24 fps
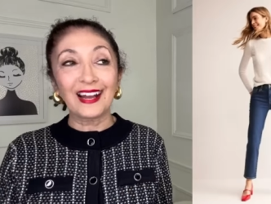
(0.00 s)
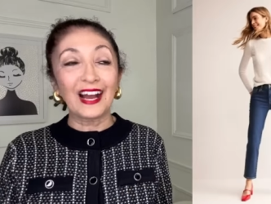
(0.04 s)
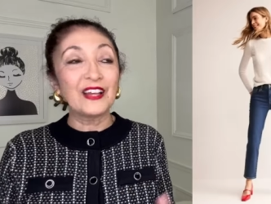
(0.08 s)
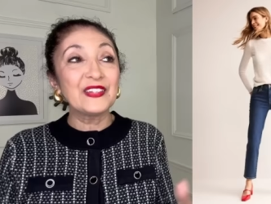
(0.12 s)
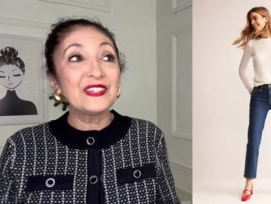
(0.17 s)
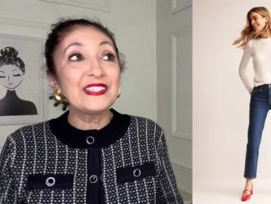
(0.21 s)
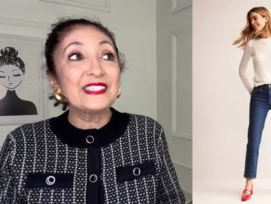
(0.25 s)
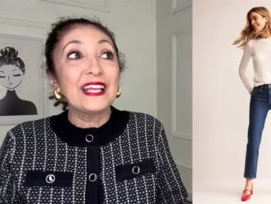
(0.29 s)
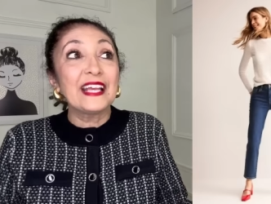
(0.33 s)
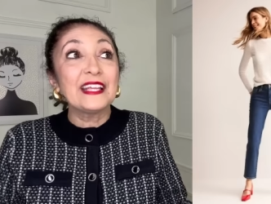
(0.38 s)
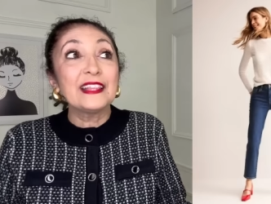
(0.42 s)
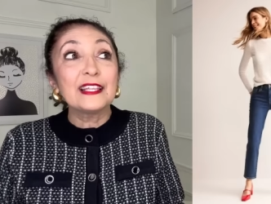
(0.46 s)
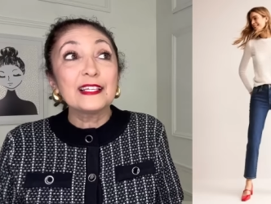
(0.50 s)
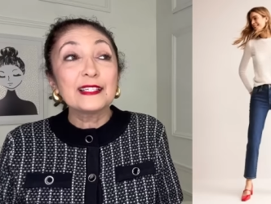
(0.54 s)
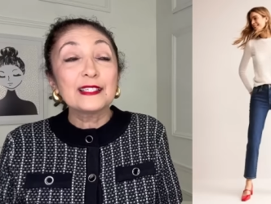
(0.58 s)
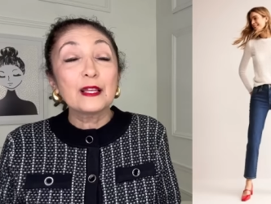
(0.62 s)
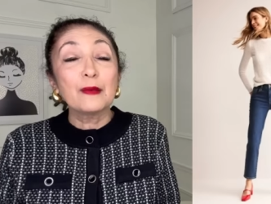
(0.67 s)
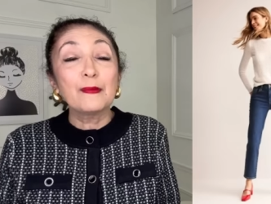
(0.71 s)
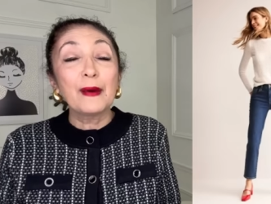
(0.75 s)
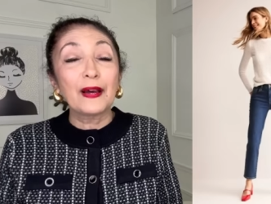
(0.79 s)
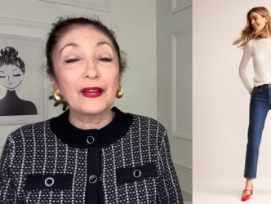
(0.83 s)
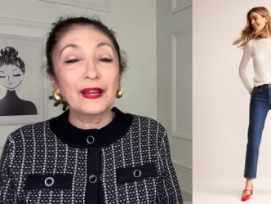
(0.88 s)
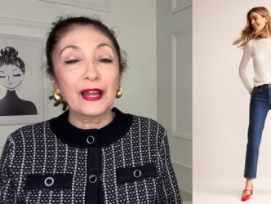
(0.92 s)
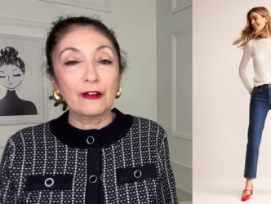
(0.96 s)
I say this
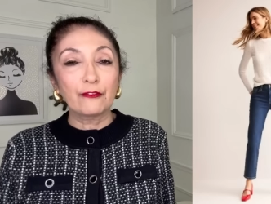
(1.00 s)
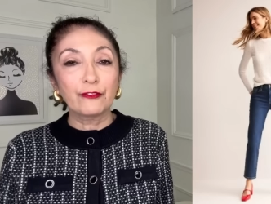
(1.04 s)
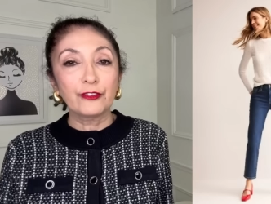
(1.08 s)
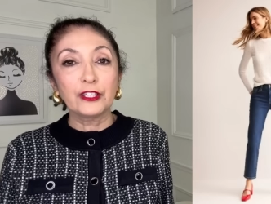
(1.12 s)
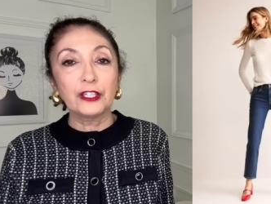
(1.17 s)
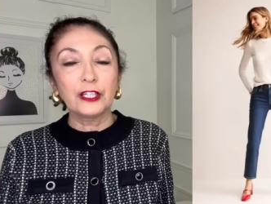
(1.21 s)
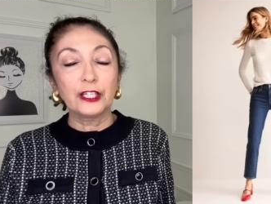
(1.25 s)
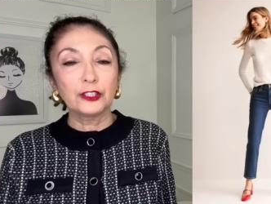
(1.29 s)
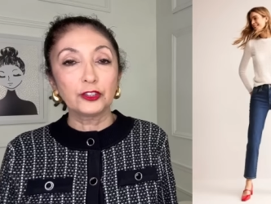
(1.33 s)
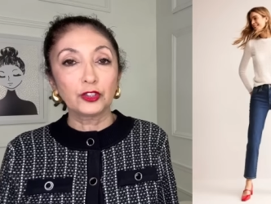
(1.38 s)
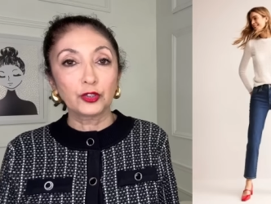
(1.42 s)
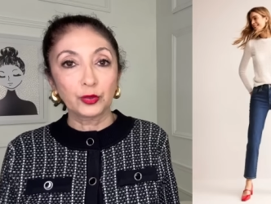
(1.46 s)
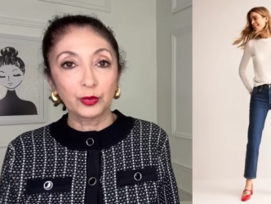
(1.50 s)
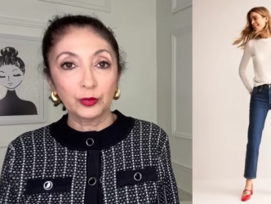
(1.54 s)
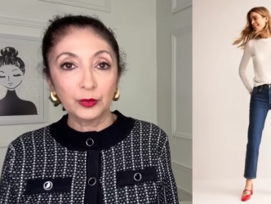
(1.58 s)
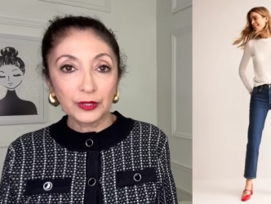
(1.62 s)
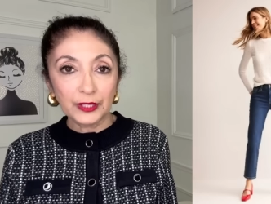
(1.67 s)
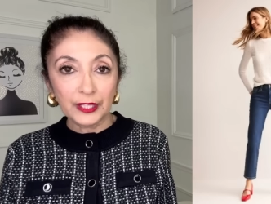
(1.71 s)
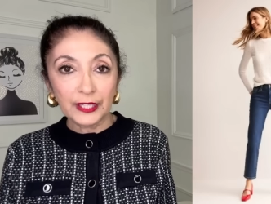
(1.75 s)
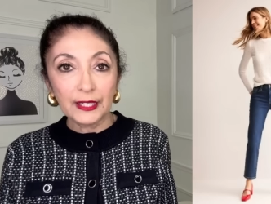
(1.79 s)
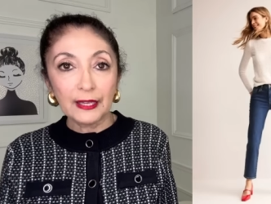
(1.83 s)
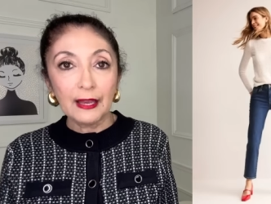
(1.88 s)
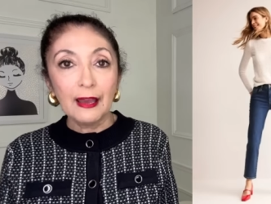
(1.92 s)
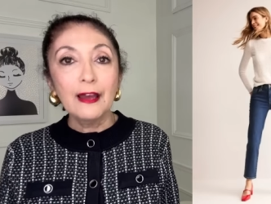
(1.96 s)
about everything
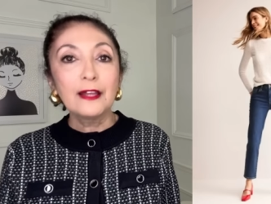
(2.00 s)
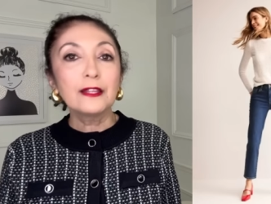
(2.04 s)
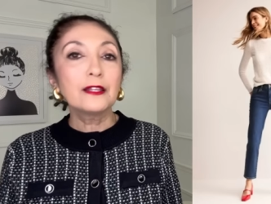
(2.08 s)
truly.